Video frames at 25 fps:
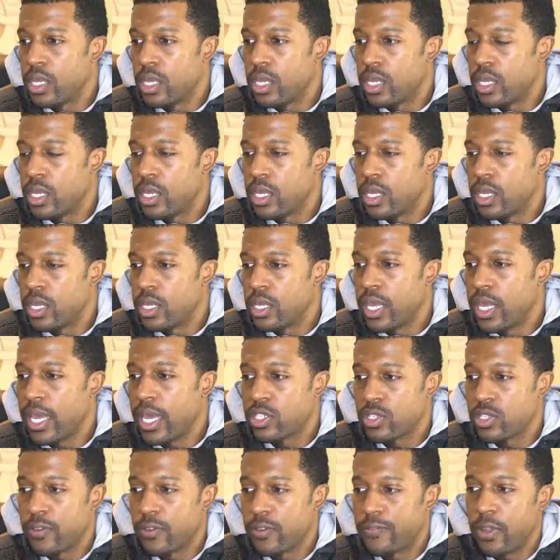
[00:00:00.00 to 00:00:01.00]
Yeah. So the
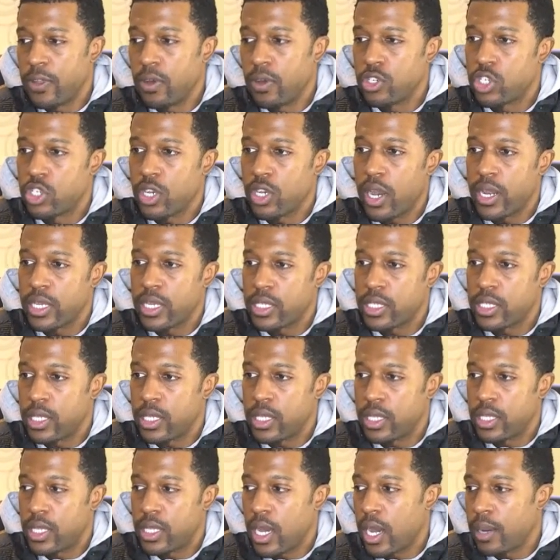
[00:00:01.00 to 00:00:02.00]
flow chart is the
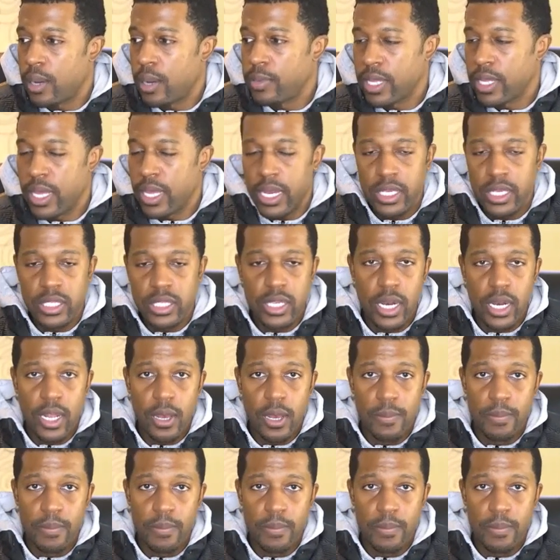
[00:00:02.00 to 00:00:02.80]
um, getting set up.